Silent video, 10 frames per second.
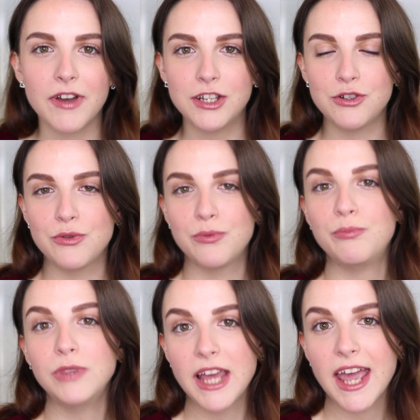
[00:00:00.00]
If I do
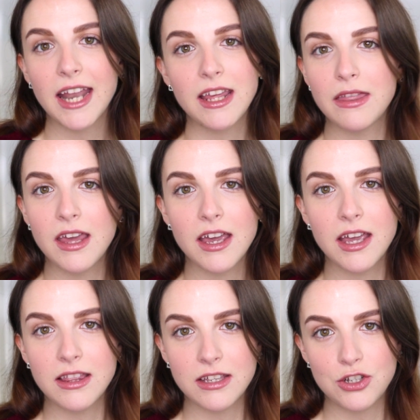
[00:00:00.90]
link anything
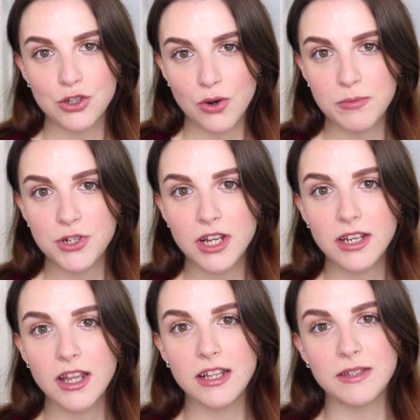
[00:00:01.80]
in the description,
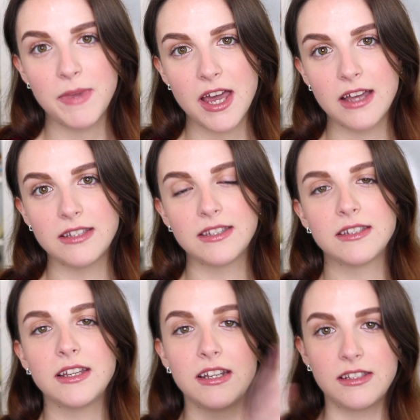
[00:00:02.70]
it is because
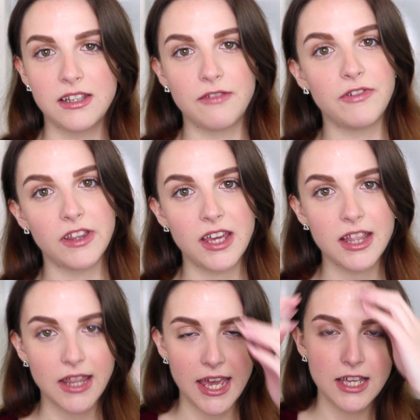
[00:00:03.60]
it is an
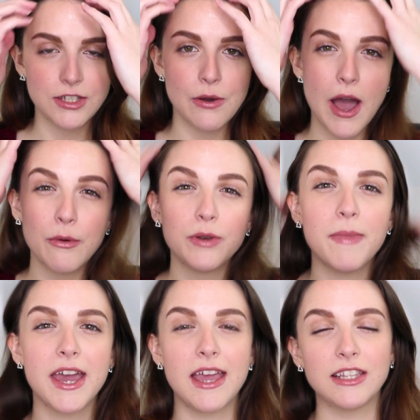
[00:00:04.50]
affiliate link, so I would
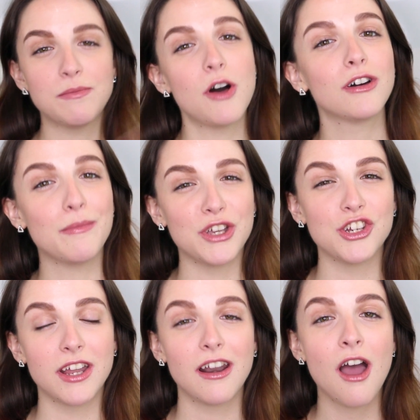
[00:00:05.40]
make a small
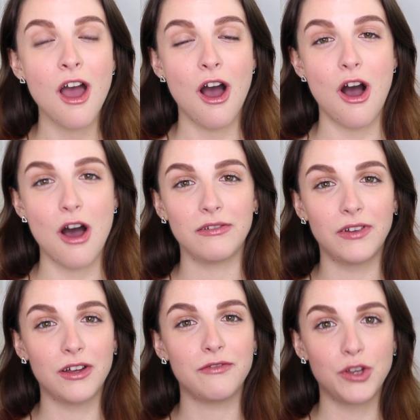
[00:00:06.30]
commission off
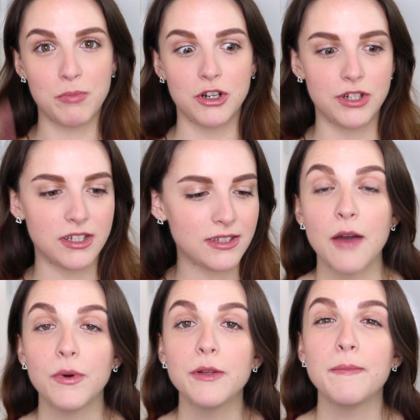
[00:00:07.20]
of your purchase.
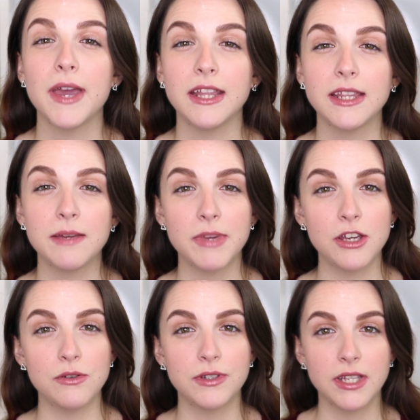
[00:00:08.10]
I will mainly be
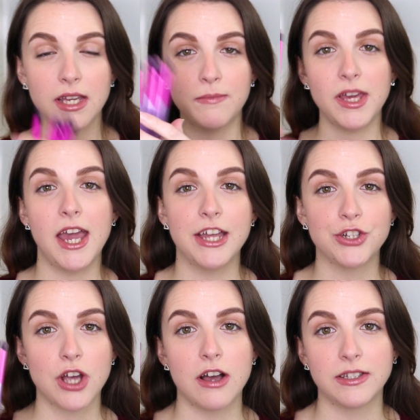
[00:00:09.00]
using B
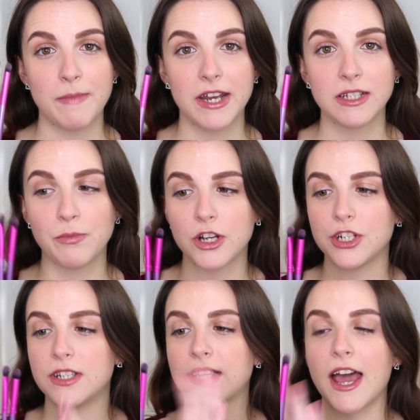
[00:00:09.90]
H Cosmetics
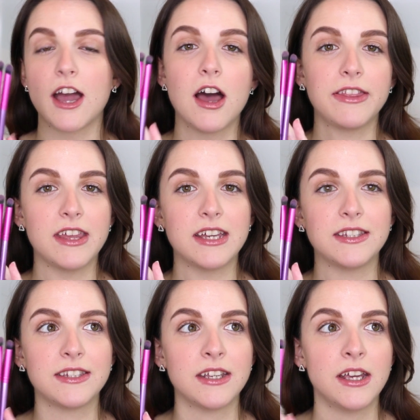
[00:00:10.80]
brushes. I got
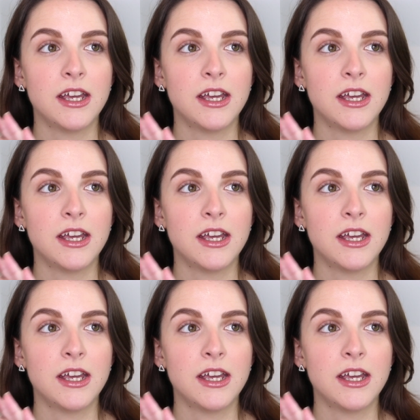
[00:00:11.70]
this.